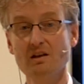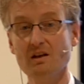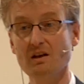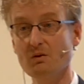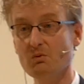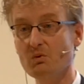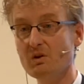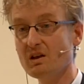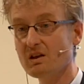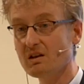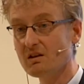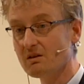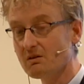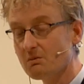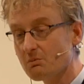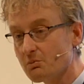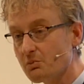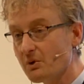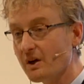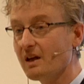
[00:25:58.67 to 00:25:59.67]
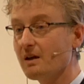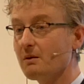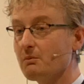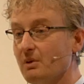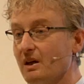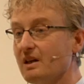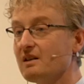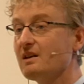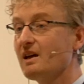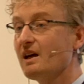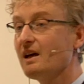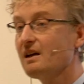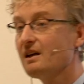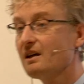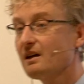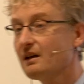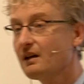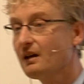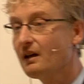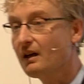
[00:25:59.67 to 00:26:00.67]
If we can bring big
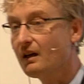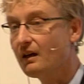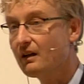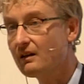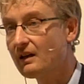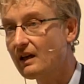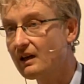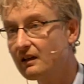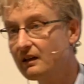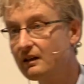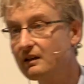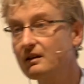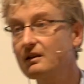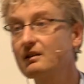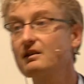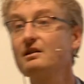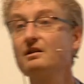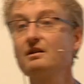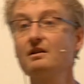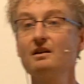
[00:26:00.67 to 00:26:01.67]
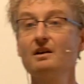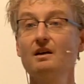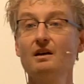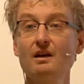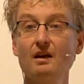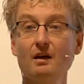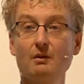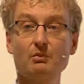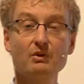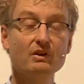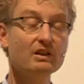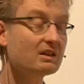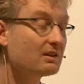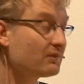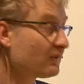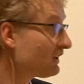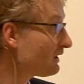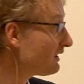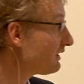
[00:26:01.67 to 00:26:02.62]
data and predictive